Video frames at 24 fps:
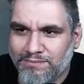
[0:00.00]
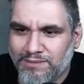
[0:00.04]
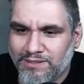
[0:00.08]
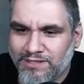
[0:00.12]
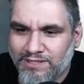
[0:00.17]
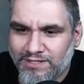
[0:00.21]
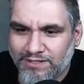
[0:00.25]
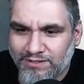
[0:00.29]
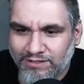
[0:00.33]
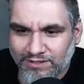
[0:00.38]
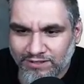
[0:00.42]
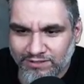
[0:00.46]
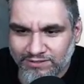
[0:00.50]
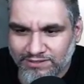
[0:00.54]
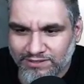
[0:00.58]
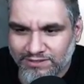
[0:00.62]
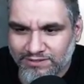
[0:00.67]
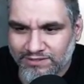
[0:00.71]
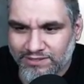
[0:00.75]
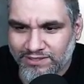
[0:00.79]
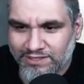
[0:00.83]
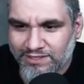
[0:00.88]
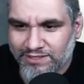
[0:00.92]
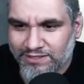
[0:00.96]
but of course
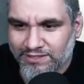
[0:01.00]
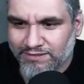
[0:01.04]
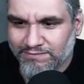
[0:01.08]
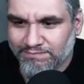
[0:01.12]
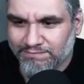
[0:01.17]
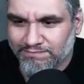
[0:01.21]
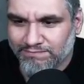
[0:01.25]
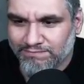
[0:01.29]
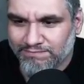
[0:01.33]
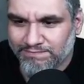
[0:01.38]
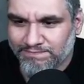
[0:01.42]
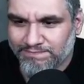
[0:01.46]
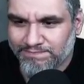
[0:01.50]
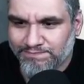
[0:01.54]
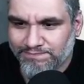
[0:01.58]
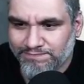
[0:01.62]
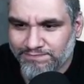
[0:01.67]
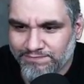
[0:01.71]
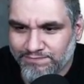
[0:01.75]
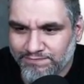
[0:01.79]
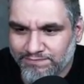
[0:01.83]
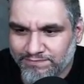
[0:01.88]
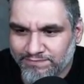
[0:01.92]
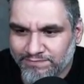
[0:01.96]
you did. That you only
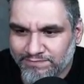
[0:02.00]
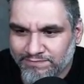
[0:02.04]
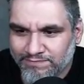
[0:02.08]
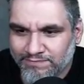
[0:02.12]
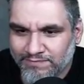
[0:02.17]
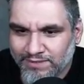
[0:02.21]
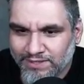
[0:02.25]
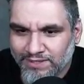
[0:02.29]
meant well?